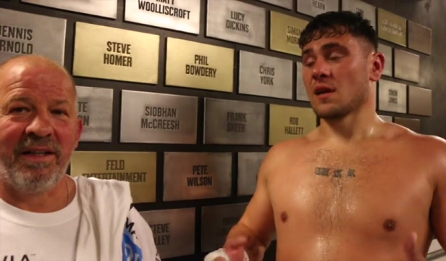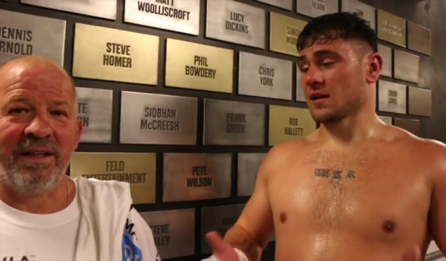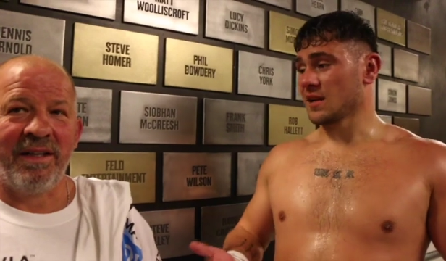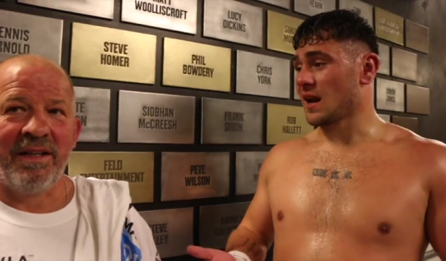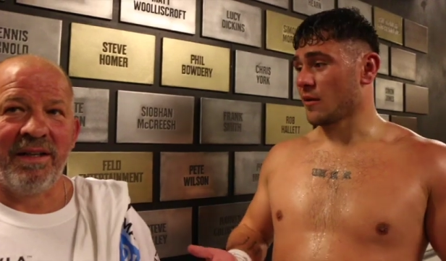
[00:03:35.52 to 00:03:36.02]

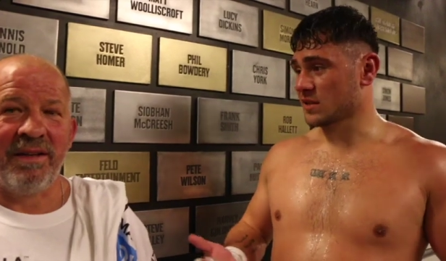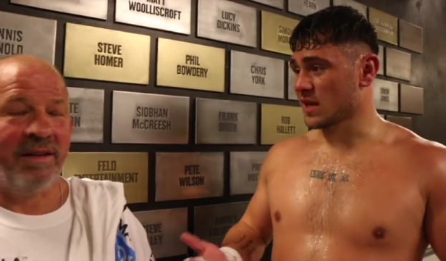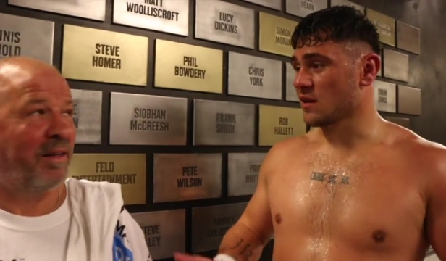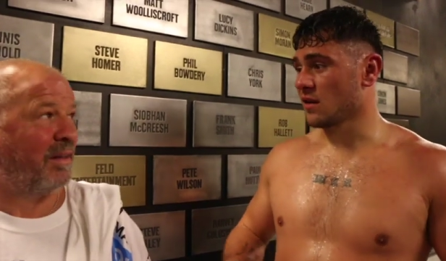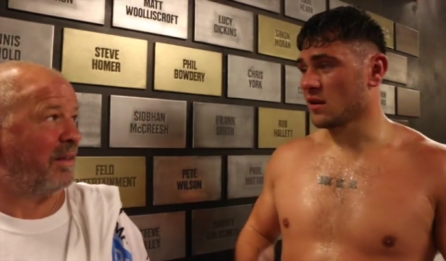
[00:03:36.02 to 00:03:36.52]
Speaker 1: I don't know. I was
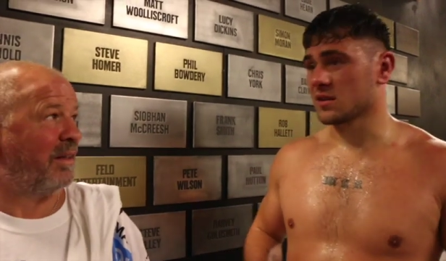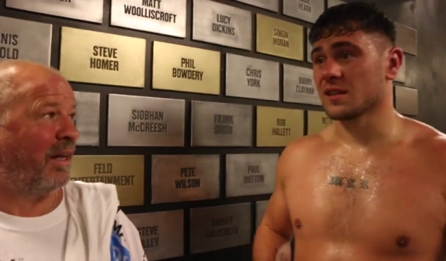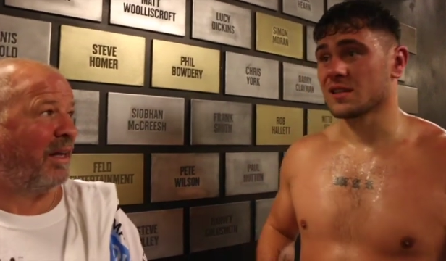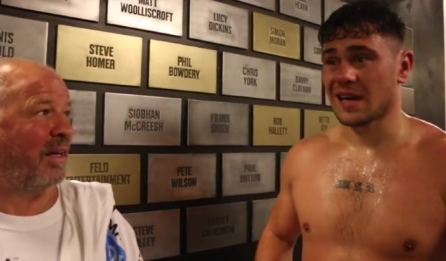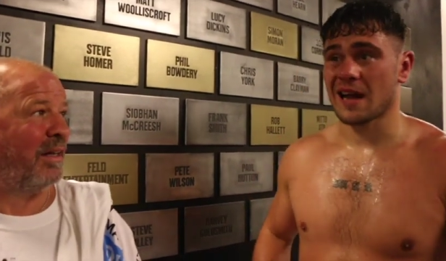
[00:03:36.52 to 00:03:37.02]
saying all along.
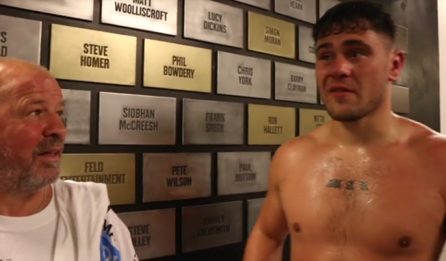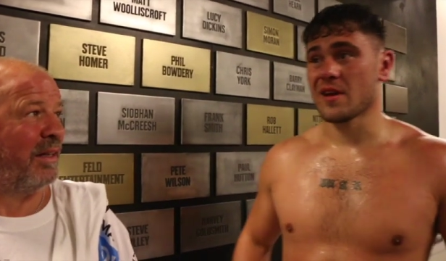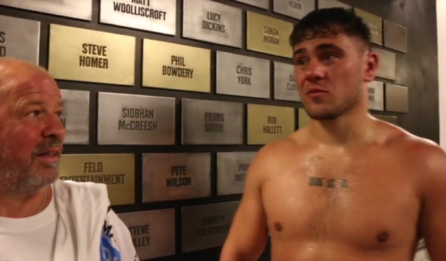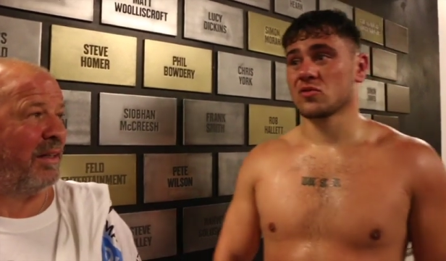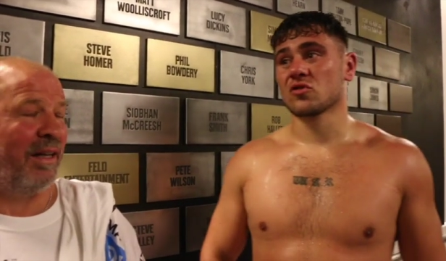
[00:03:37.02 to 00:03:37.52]
yeah. it's
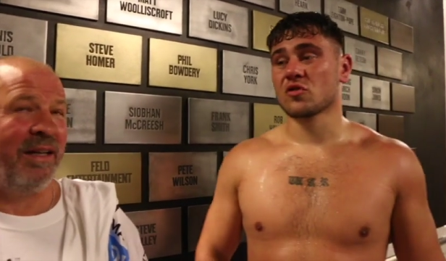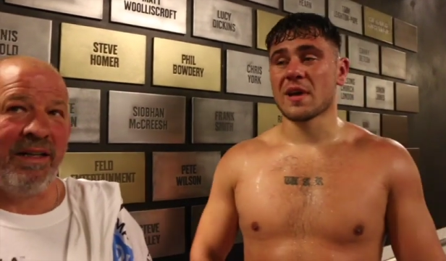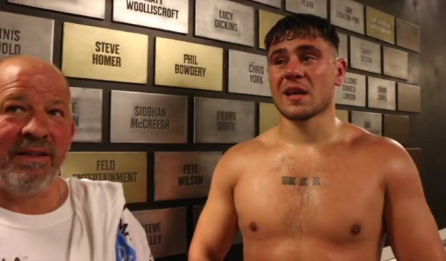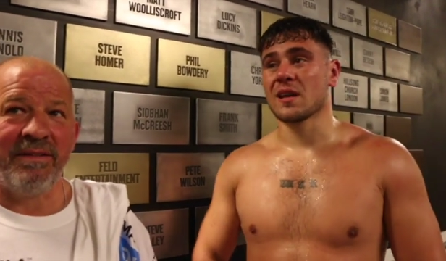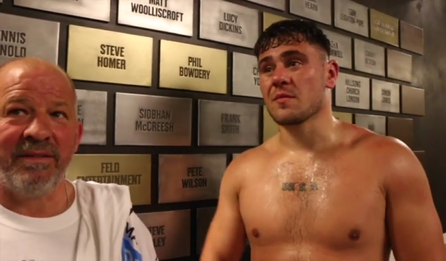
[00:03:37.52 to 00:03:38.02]
tiring. I'm yeah, just yeah.
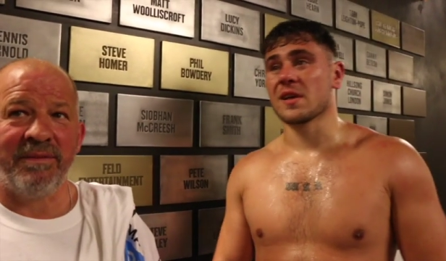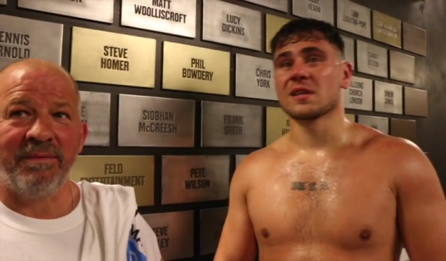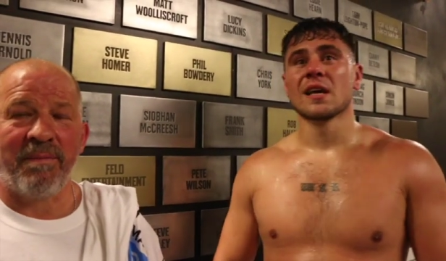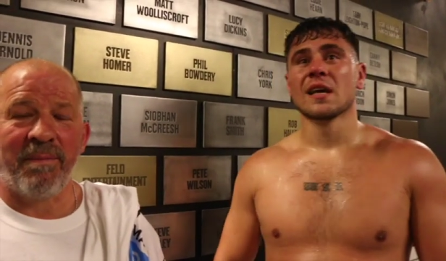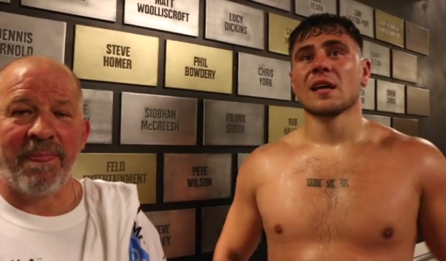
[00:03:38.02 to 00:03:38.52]
making him
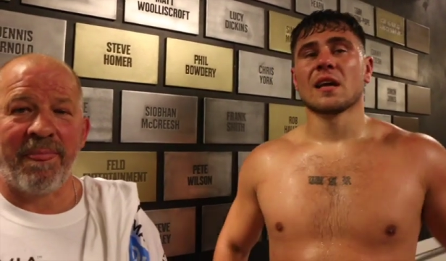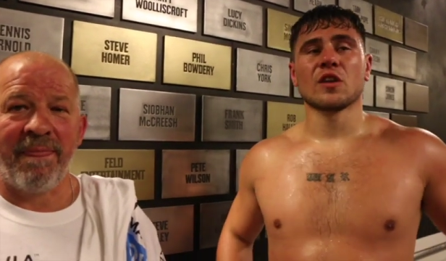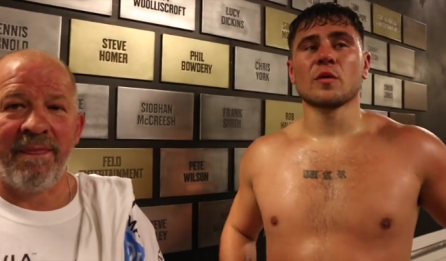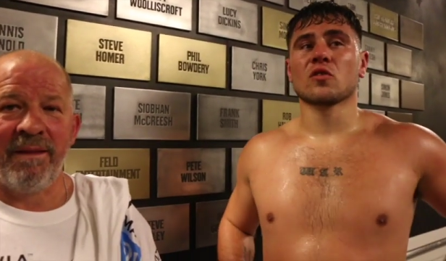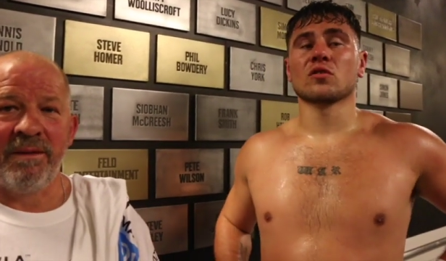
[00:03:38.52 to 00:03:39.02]
miss. Yeah, I
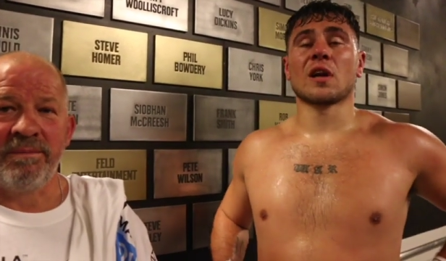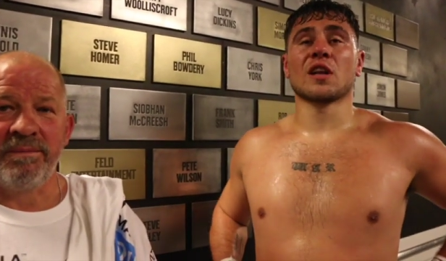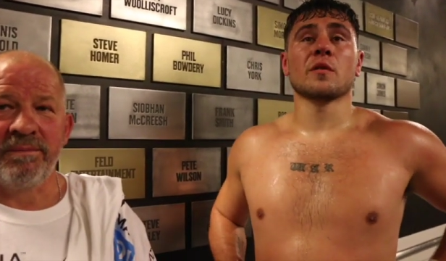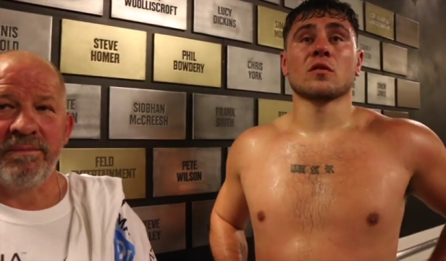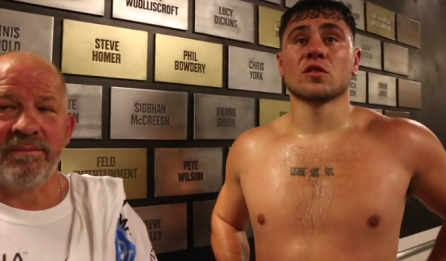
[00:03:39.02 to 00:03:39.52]
knew he couldn't. I
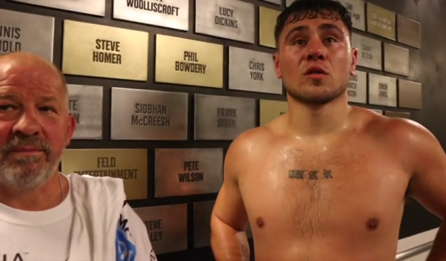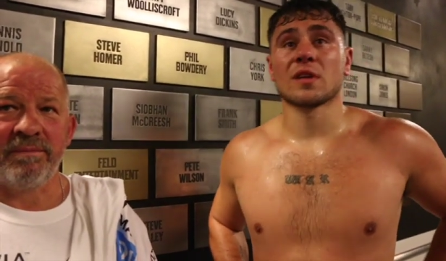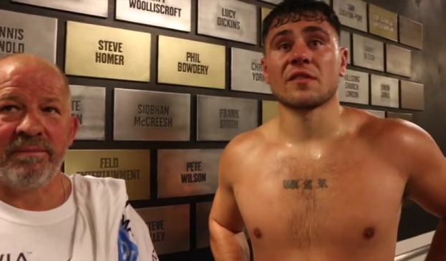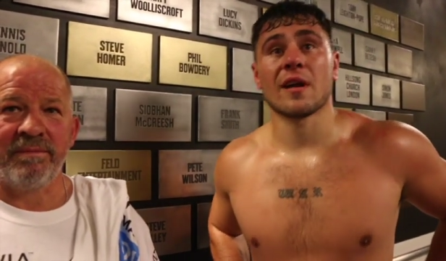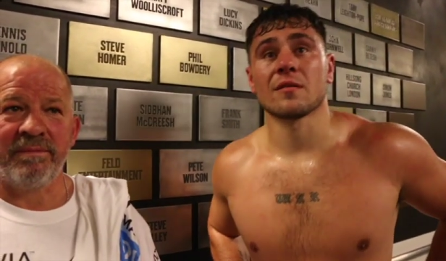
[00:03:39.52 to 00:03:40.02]
knew he couldn't do
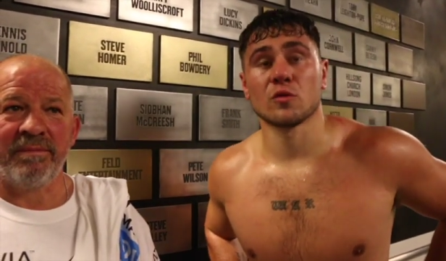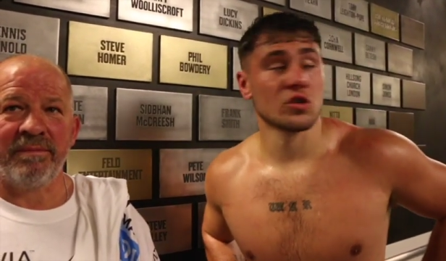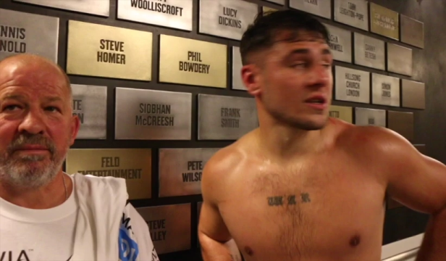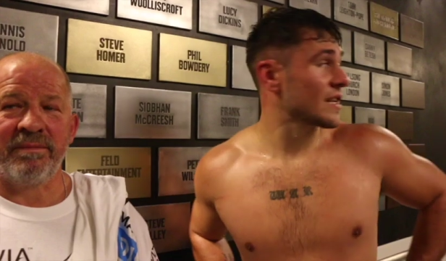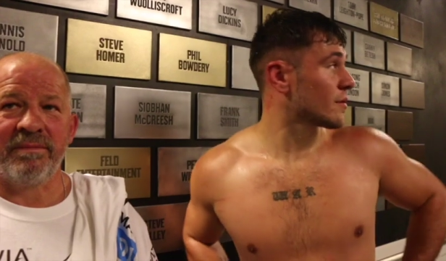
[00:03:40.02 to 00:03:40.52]
ten rounds. It was
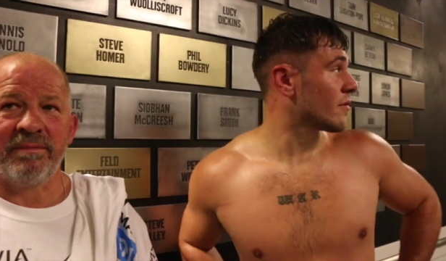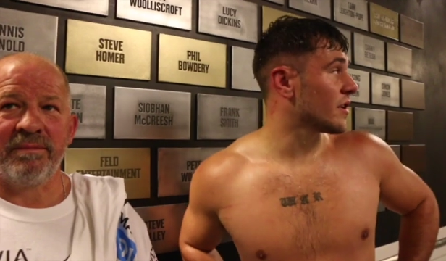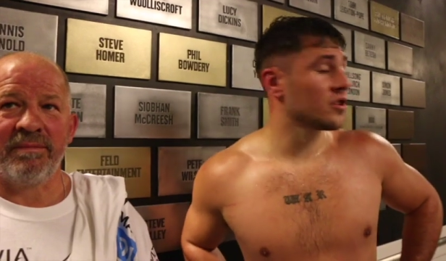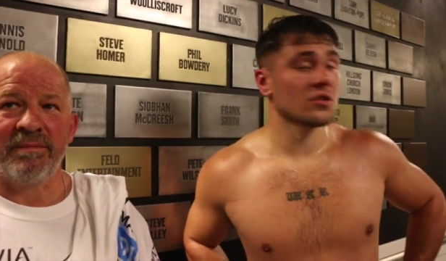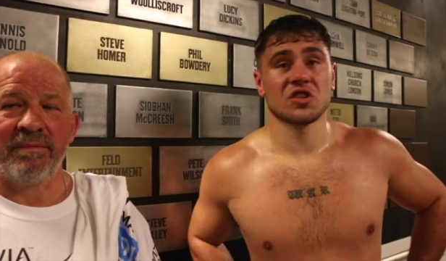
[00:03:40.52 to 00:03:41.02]
just a case of whether
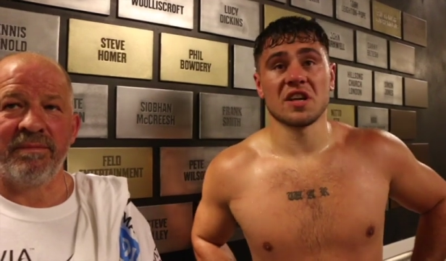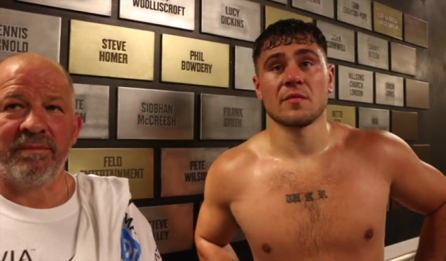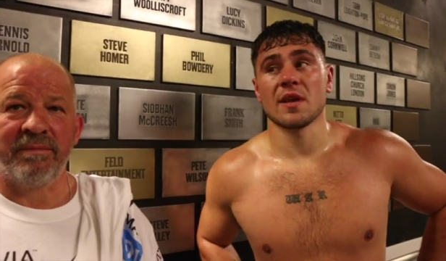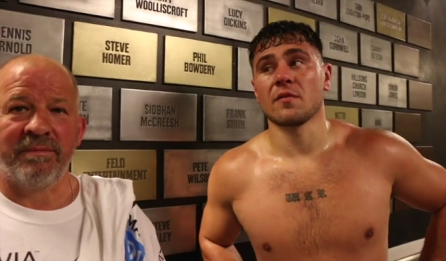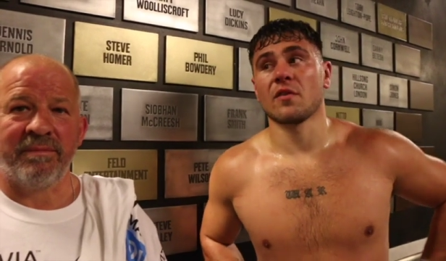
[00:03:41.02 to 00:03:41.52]
he
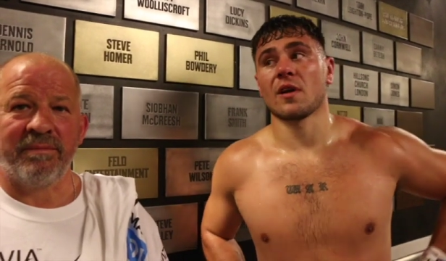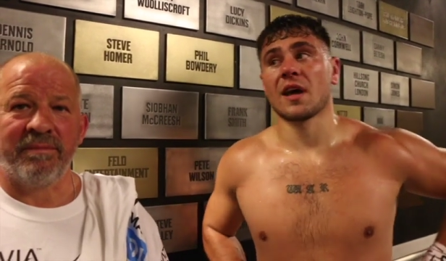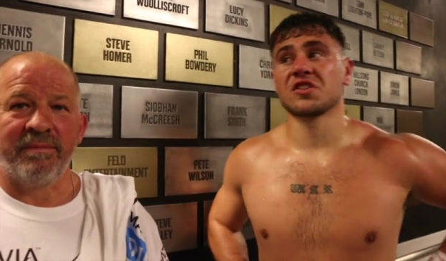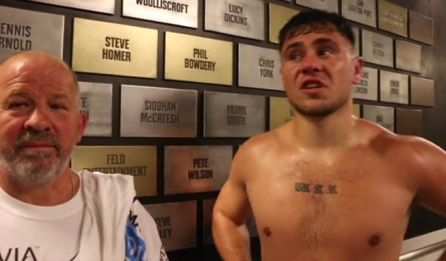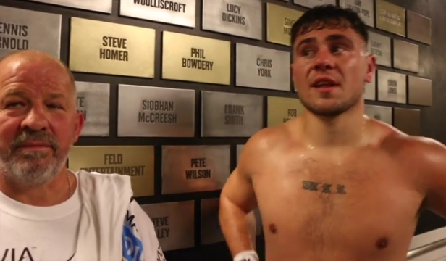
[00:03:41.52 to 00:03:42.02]
chinned me before
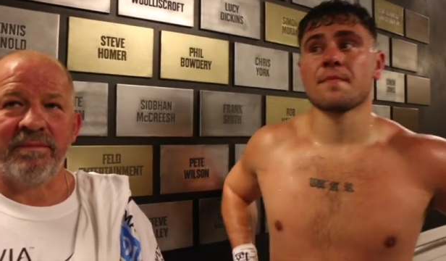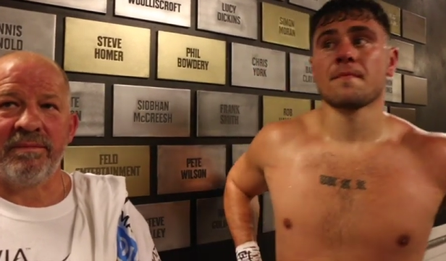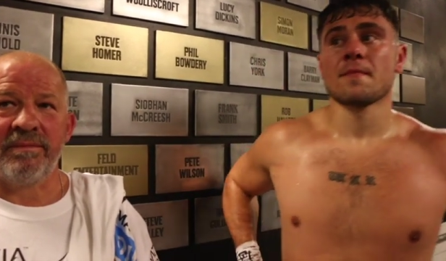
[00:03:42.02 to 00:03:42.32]
I chinned him.